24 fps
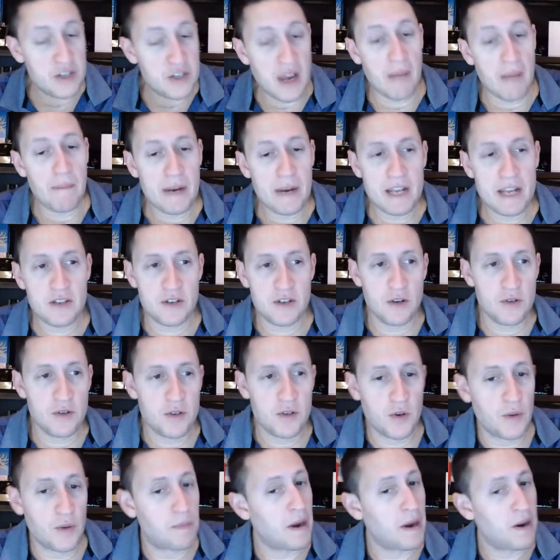Japanese
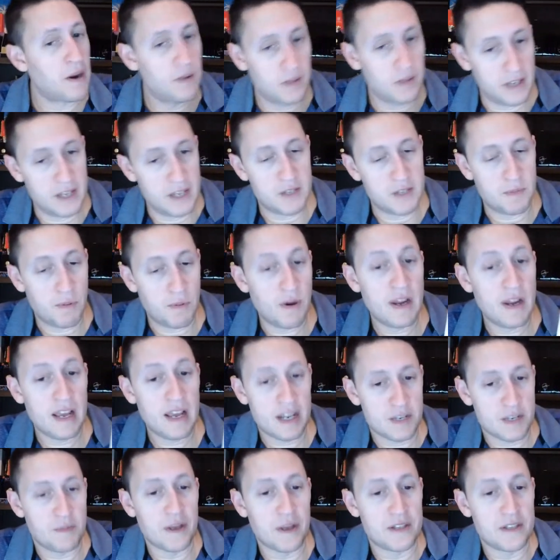yuzu apparently is pretty
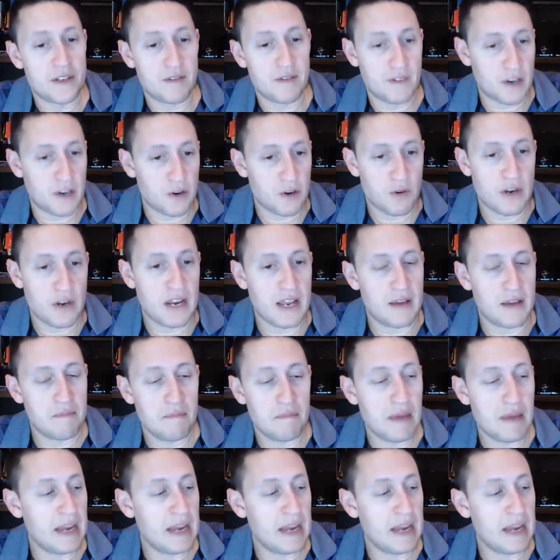expensive ingredient.